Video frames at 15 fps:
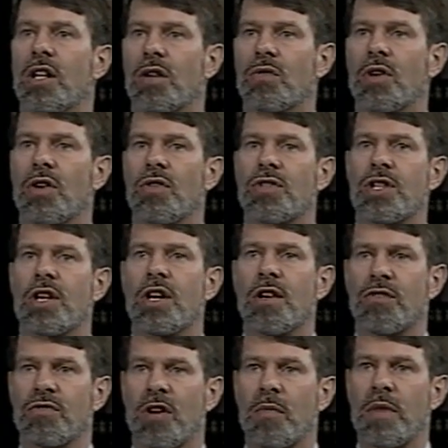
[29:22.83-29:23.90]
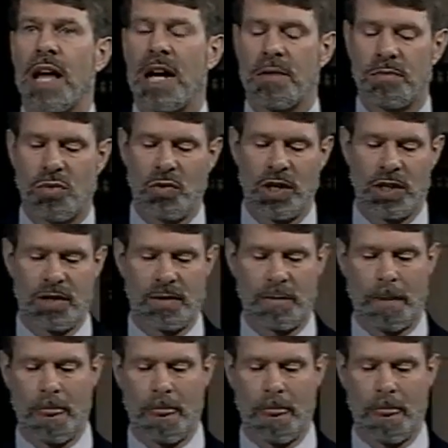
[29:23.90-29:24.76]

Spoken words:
arose from that point.